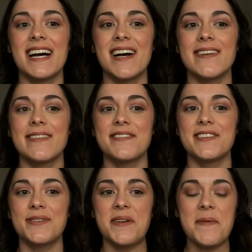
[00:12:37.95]
I've
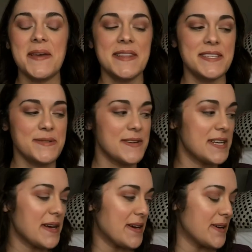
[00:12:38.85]
enjoyed making this
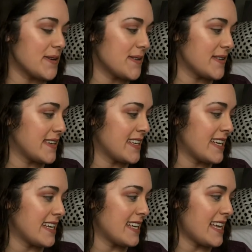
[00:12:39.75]
video,
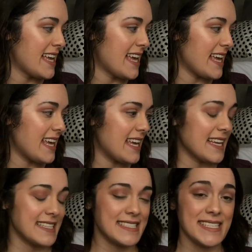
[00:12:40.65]

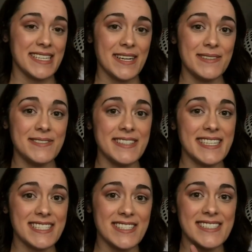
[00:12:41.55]
and hopefully
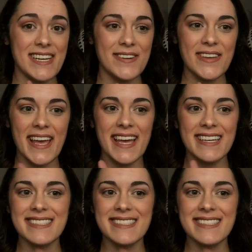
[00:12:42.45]
it turns out okay.